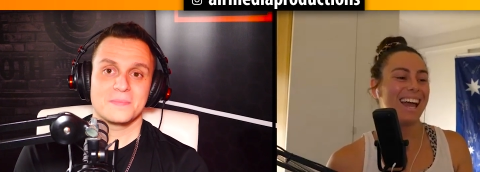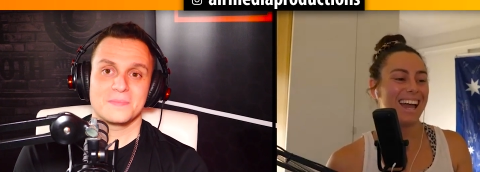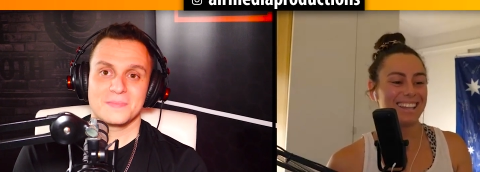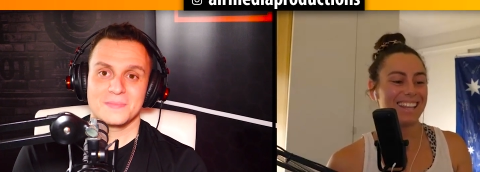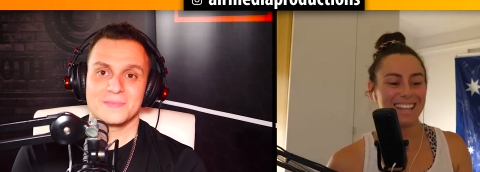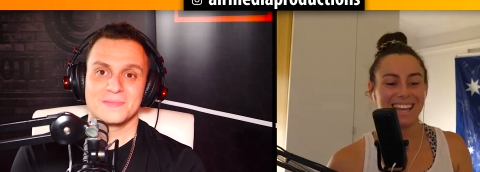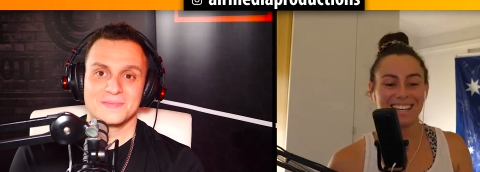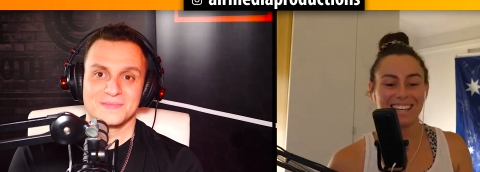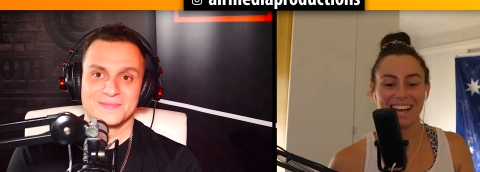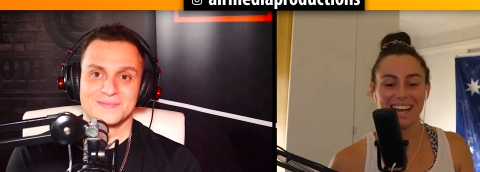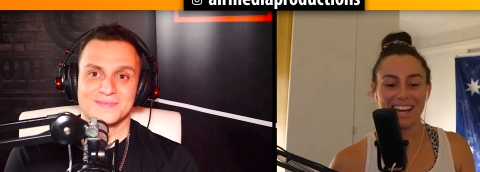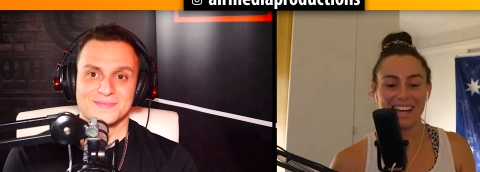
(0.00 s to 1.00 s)
Speaker 1: And then,
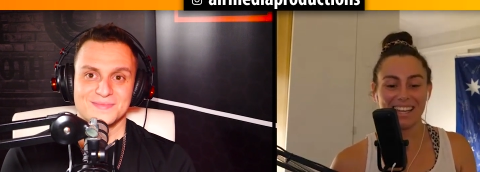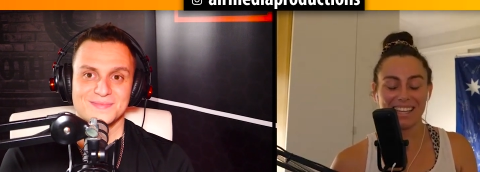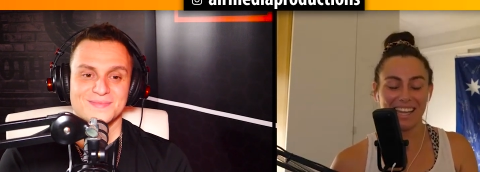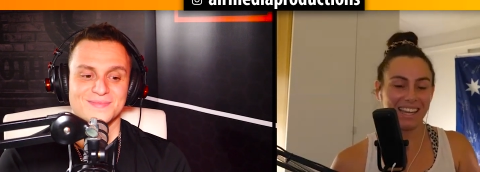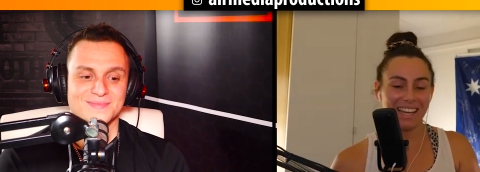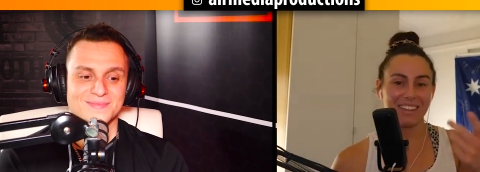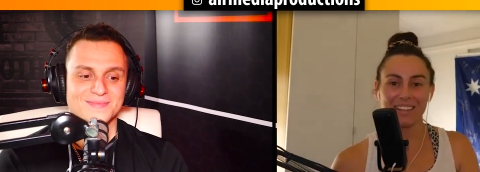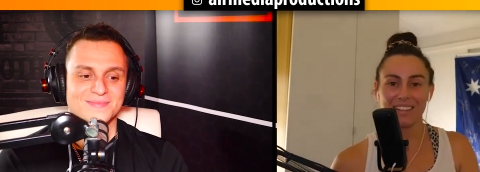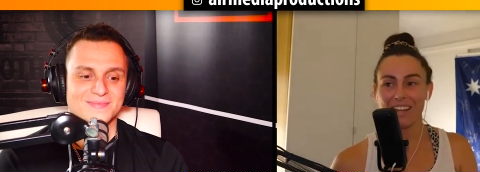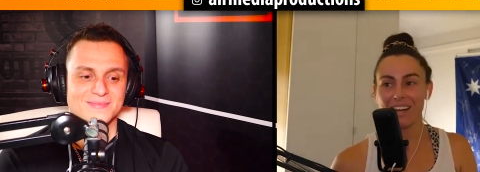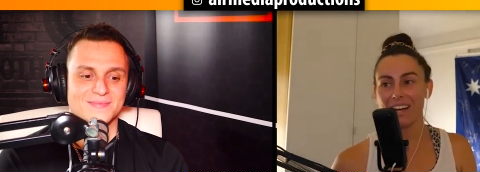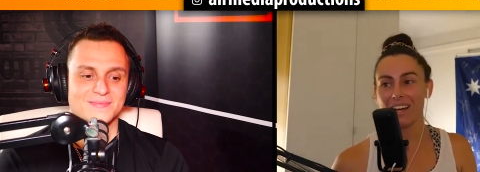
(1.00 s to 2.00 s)
uh, yeah,
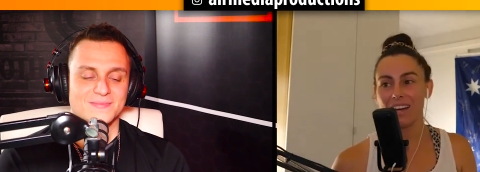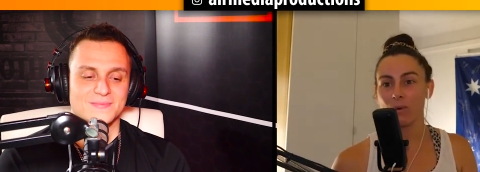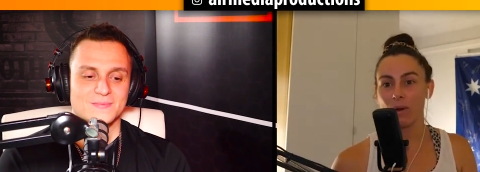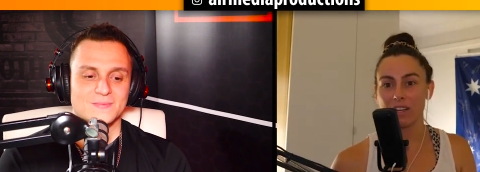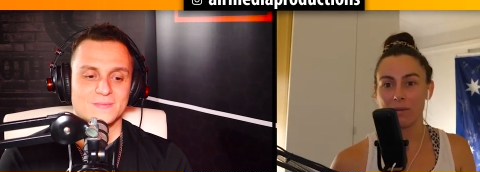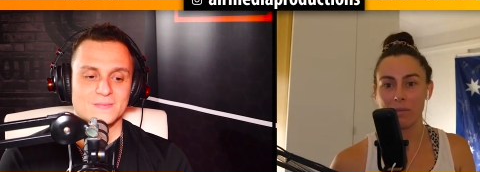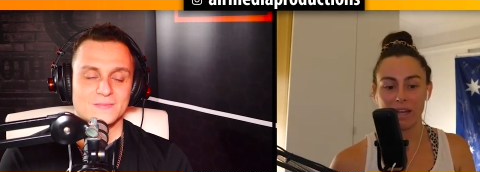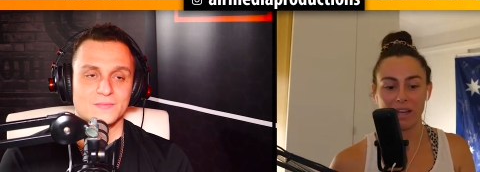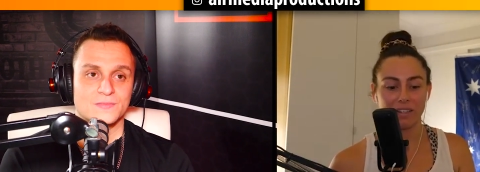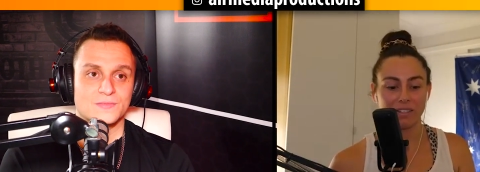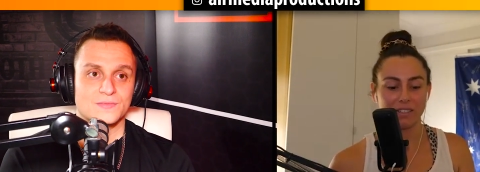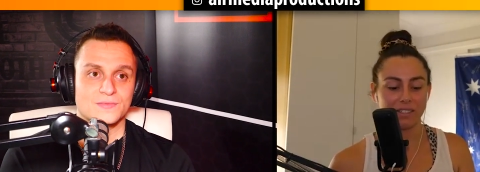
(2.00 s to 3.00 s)
then uh, ground and
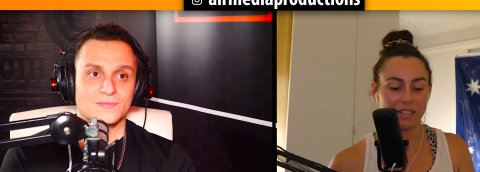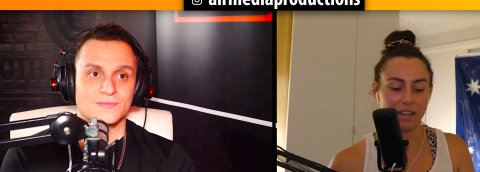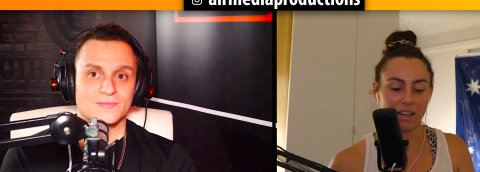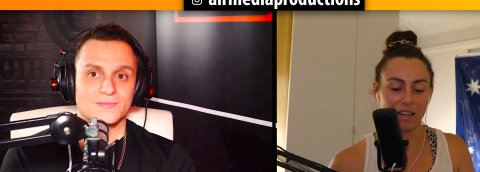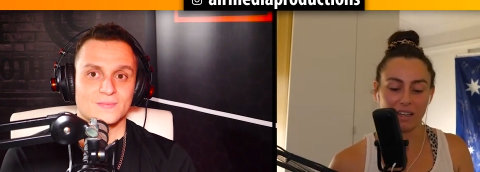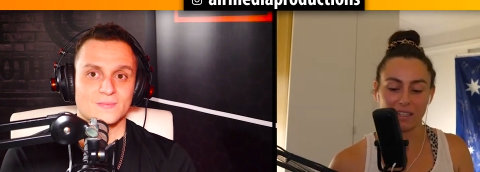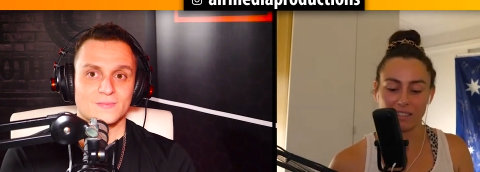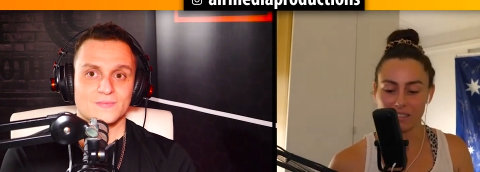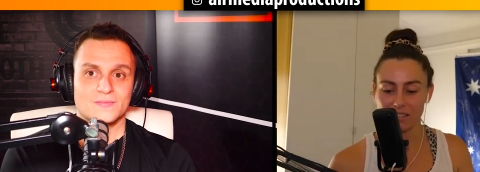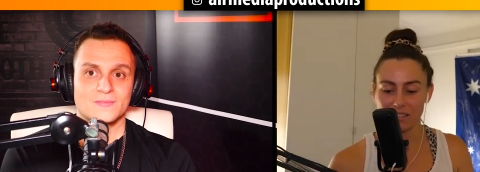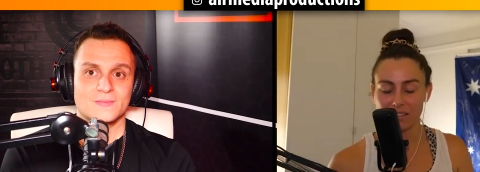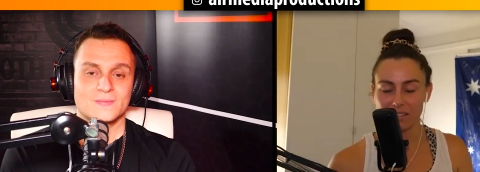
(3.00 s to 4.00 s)
pound uh,
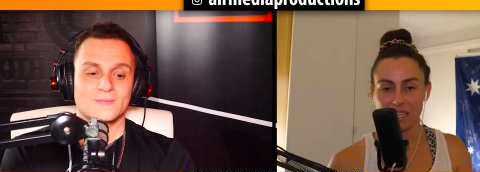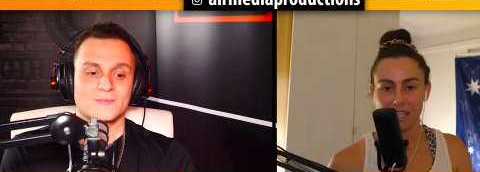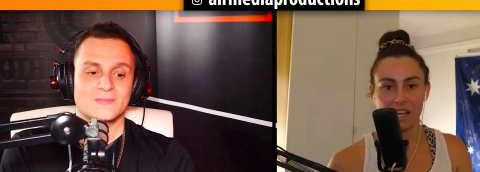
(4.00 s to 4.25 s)
T K